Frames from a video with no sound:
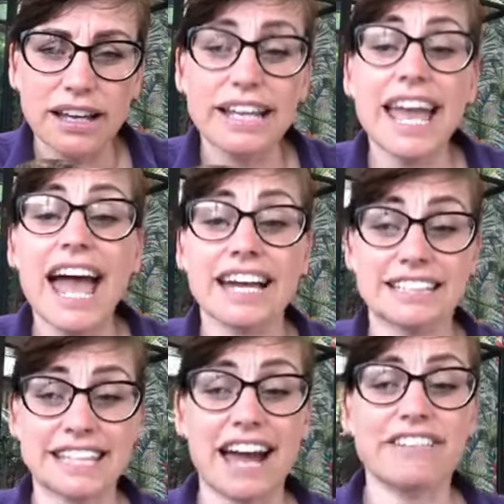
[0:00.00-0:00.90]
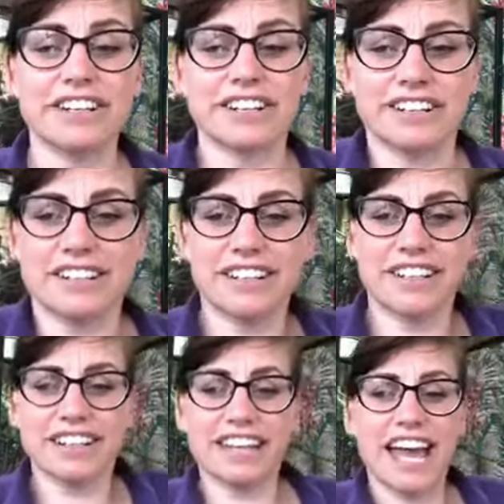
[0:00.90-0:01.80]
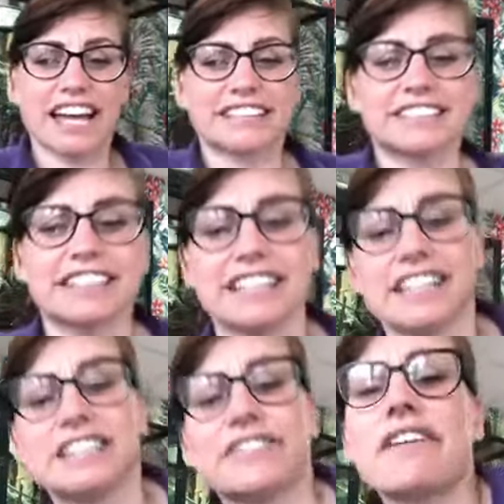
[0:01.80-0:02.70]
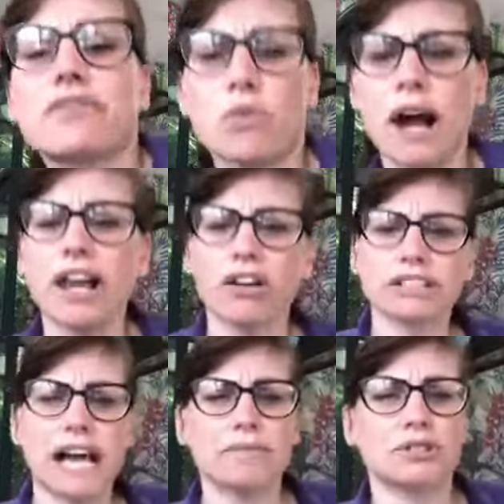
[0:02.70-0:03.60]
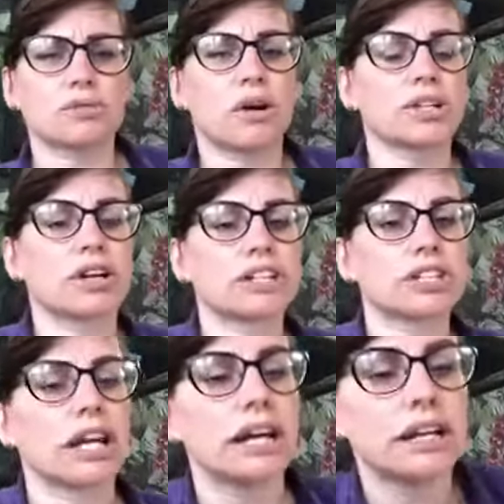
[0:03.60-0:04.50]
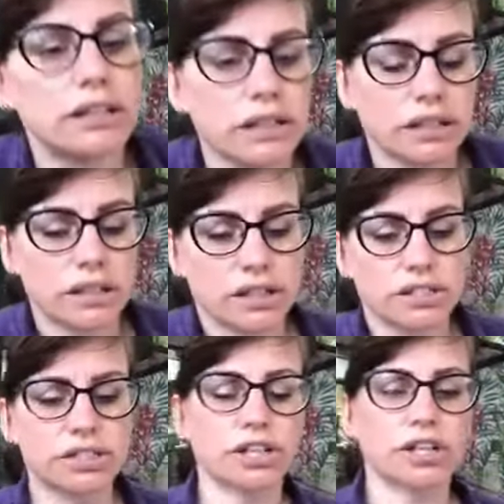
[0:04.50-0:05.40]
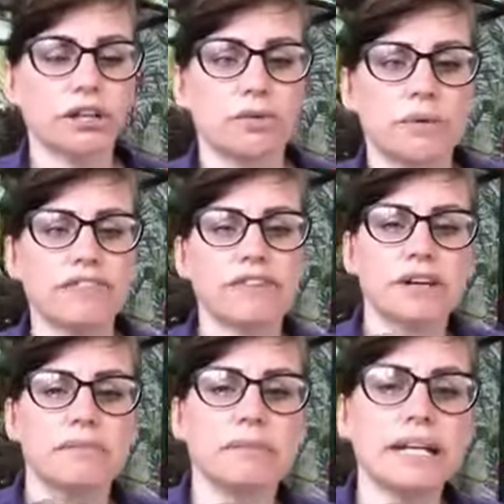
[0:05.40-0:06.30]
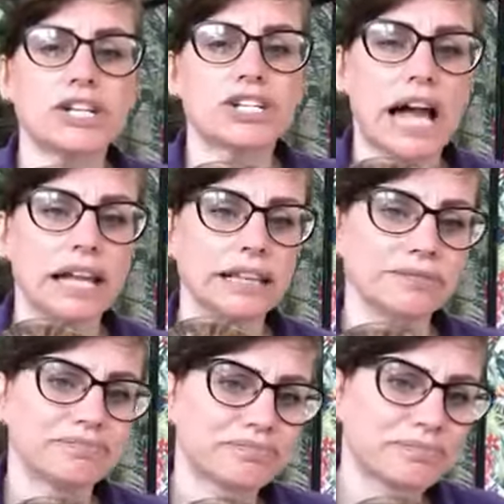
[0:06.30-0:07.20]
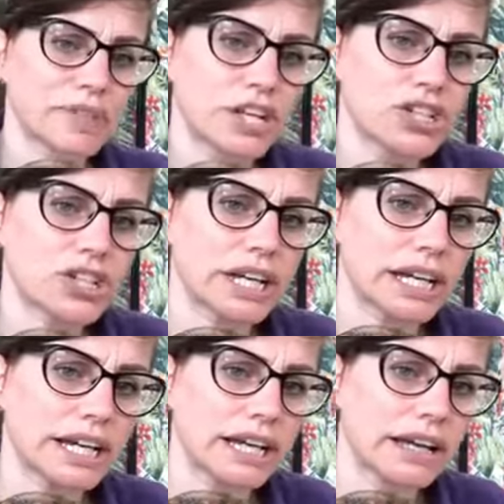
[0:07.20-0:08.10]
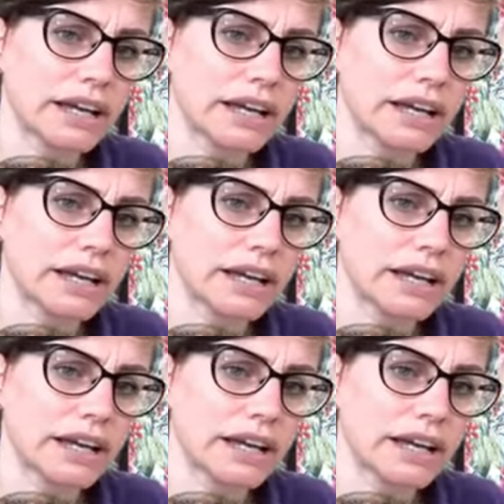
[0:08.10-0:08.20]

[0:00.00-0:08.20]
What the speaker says: yes, Aaron, yes, they can survive quite a long time underwater, actually. So, with Michelle, she